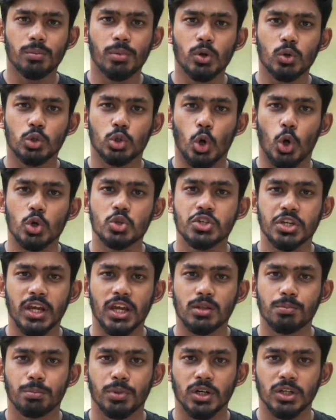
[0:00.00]
about dodging
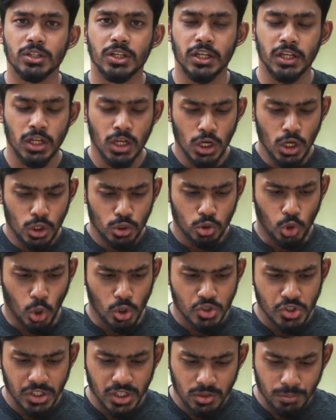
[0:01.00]
and burning
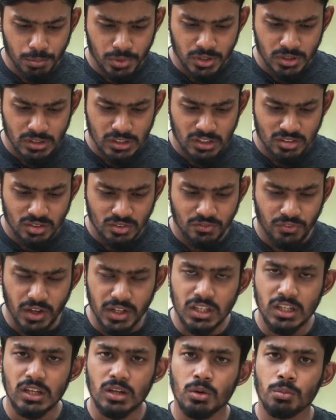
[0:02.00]
is a
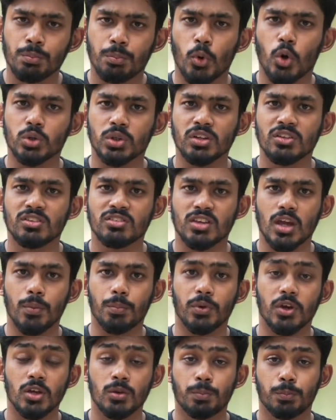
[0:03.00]
very important
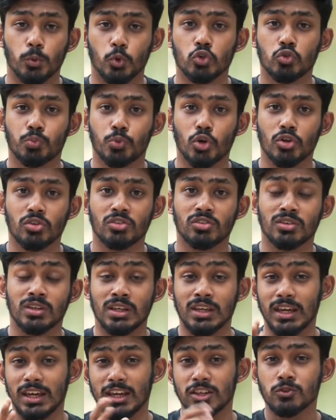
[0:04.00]
step in
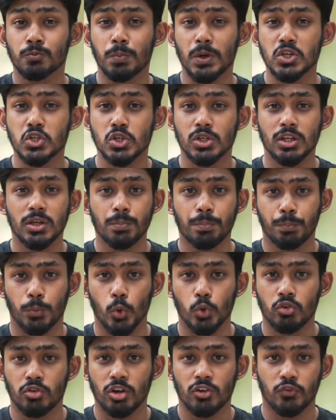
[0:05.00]
post-processing, especially in
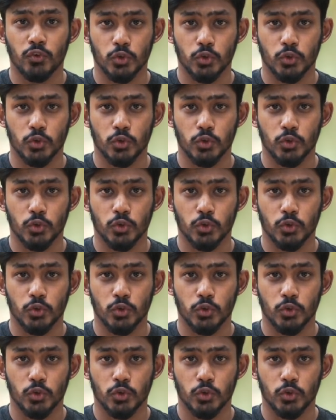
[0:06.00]
portrait